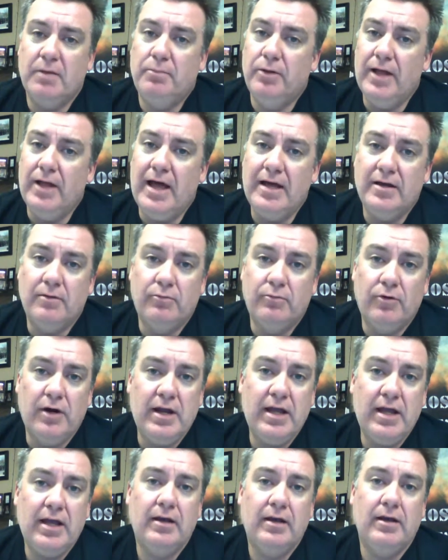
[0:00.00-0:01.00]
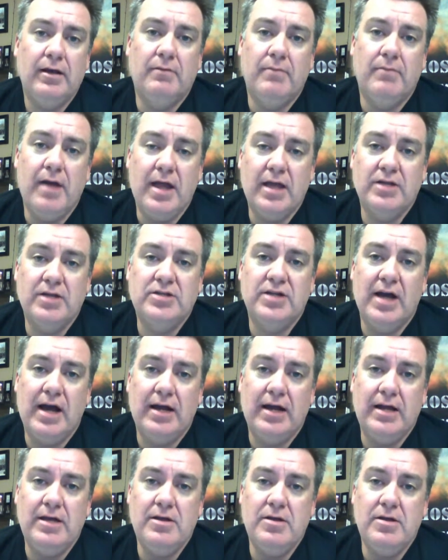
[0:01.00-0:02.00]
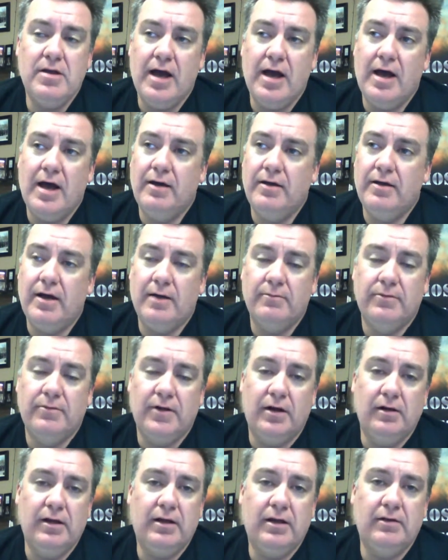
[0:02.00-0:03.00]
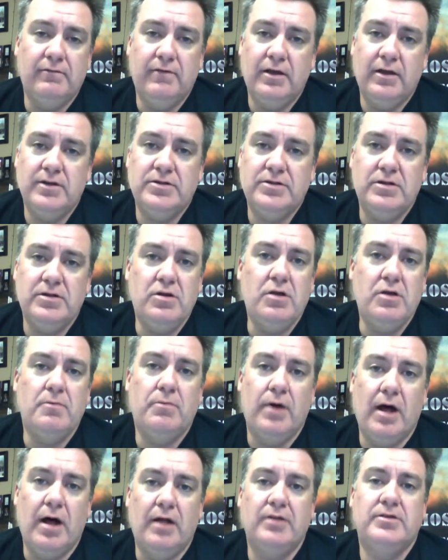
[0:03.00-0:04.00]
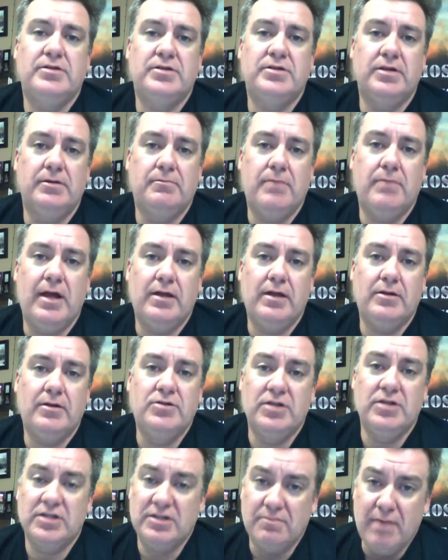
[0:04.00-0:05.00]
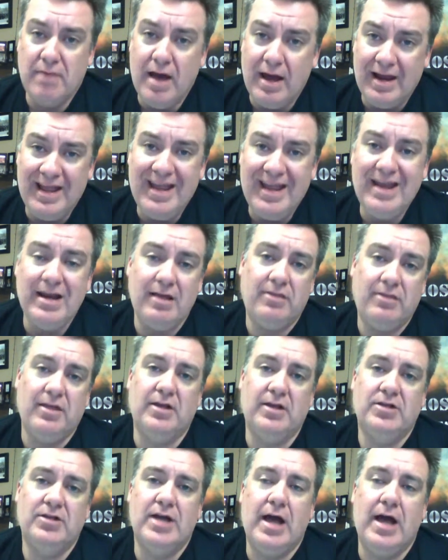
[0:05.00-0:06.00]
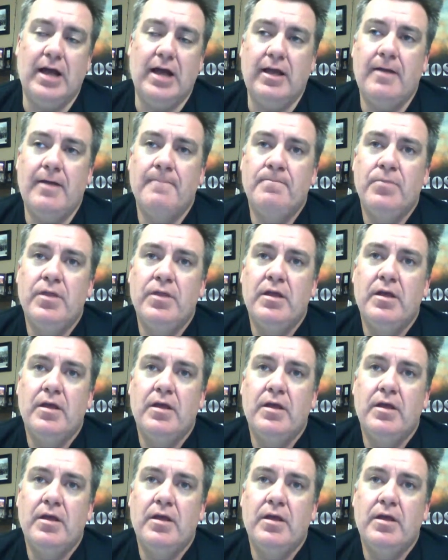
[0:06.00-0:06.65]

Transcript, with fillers: a platinum ring and make it shiny, I, I'm thoroughly convinced you can polish and make just about anything shiny,